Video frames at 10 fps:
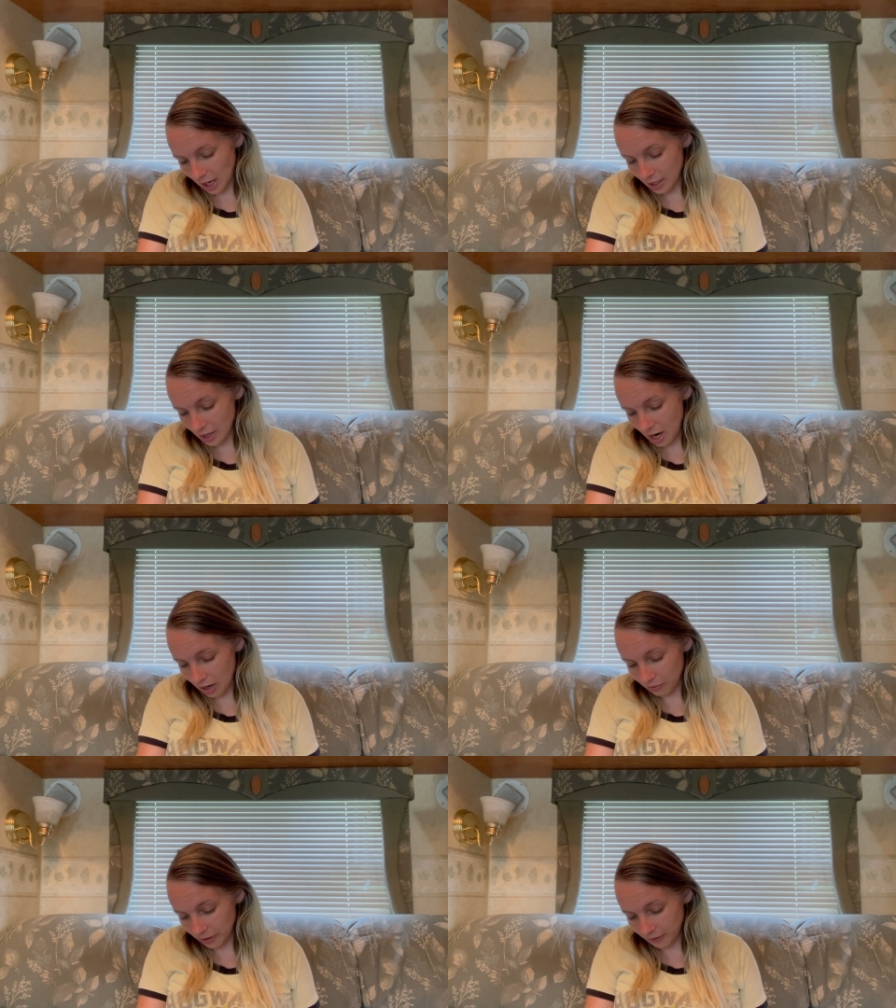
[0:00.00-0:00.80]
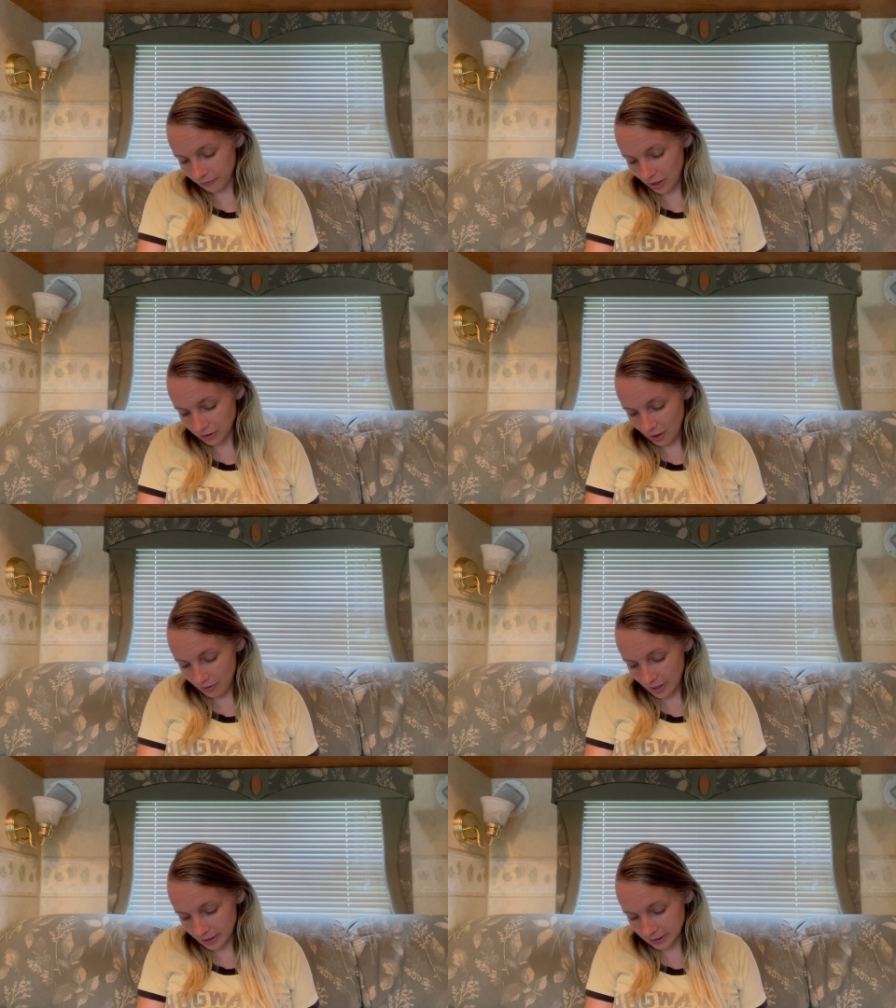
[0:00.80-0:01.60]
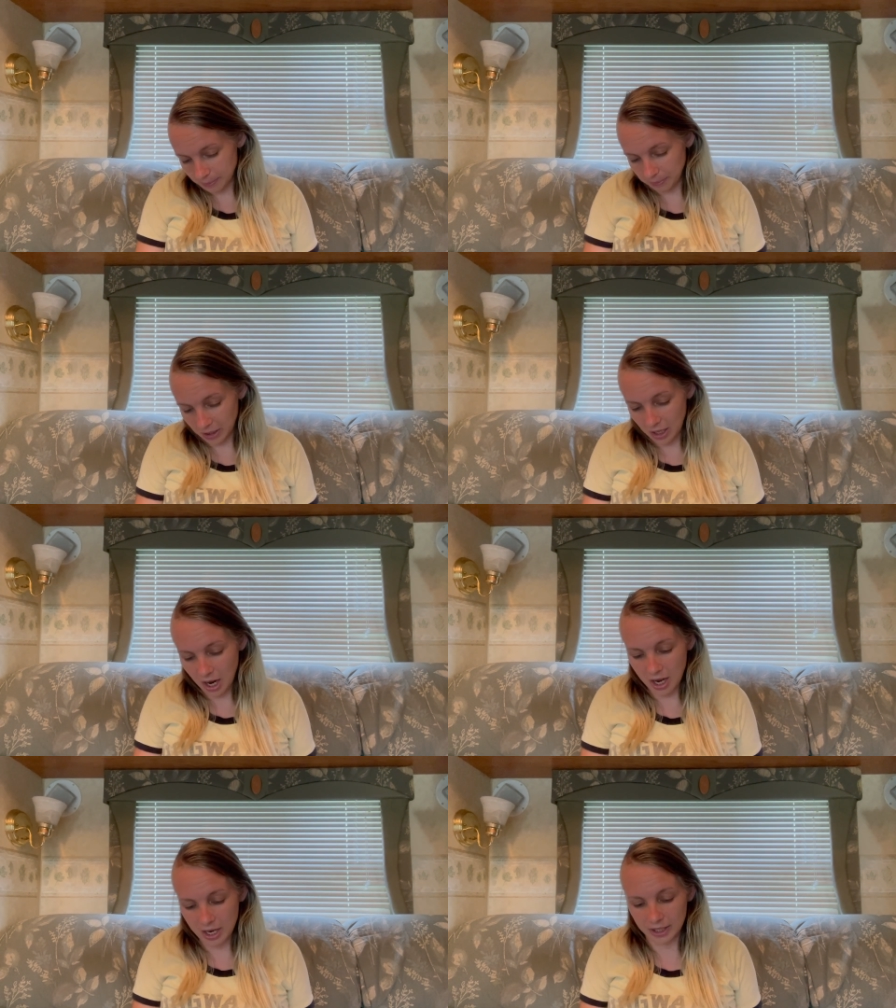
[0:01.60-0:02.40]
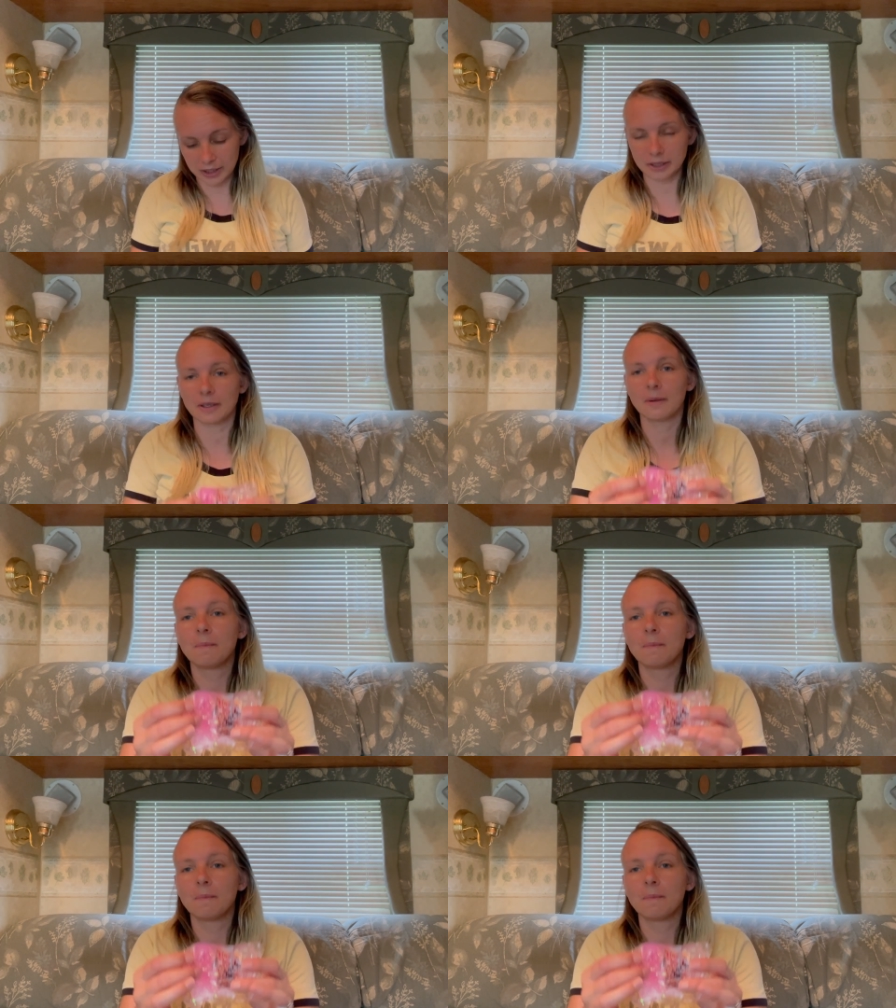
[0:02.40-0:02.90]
I got a refund on this because